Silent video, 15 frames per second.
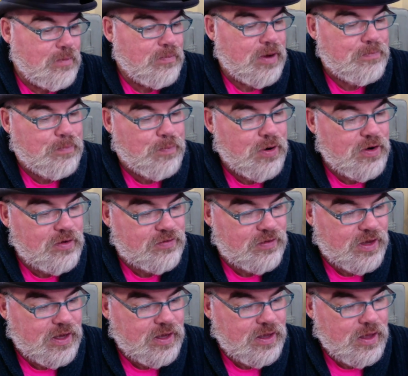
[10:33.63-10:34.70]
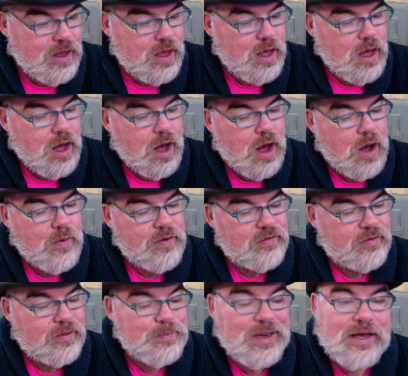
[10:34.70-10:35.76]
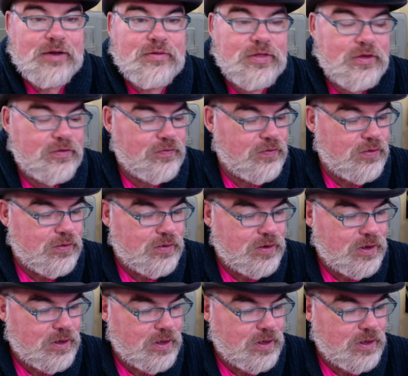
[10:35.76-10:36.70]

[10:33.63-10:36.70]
but Percy always played with his food.